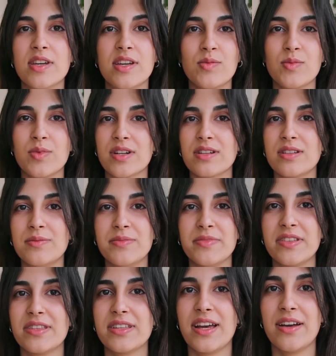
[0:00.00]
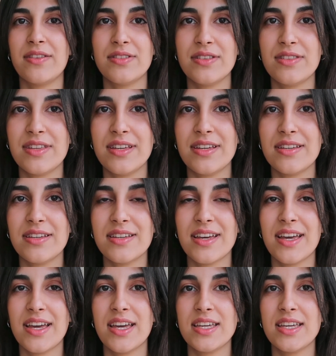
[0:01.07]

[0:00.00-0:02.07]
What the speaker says: can wear them with everything.